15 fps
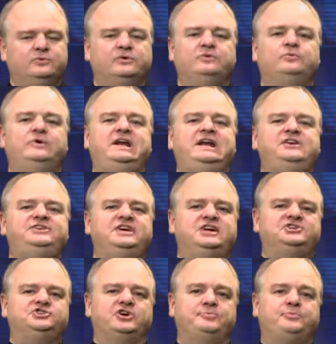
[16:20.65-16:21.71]
We need to take
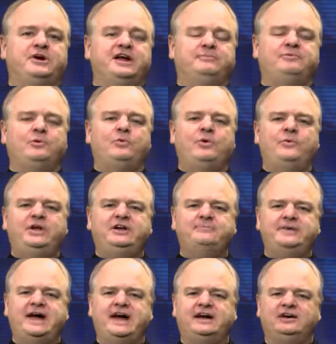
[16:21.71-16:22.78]
a short break, but when we come
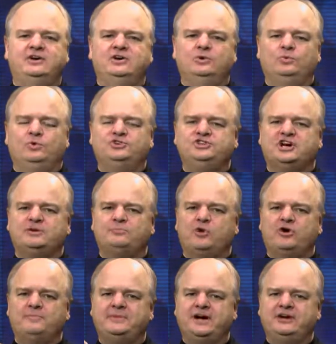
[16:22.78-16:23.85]
back, we'll talk
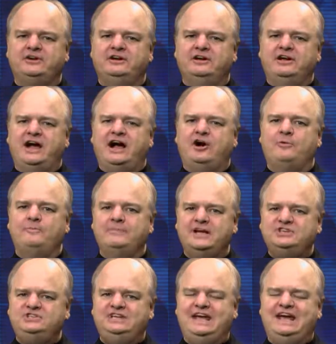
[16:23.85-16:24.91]
more about how
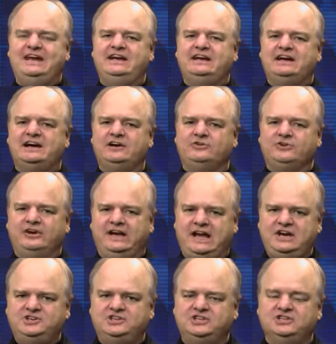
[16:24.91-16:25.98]
Messianic
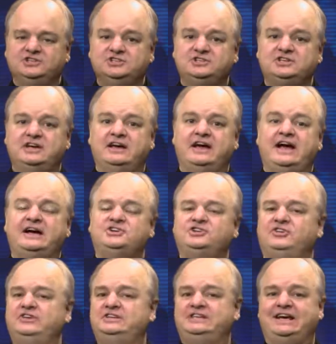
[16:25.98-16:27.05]
congregations
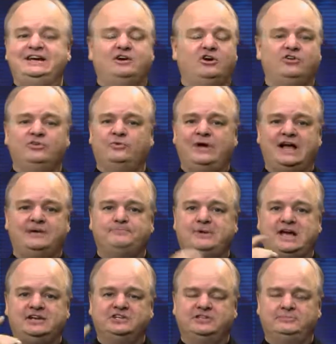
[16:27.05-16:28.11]
actually date all the way
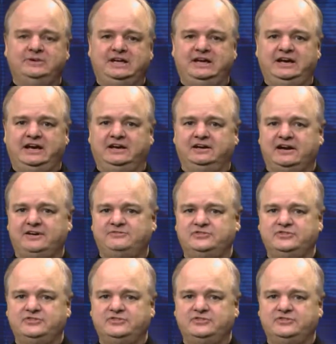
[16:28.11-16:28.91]
back to the beginning after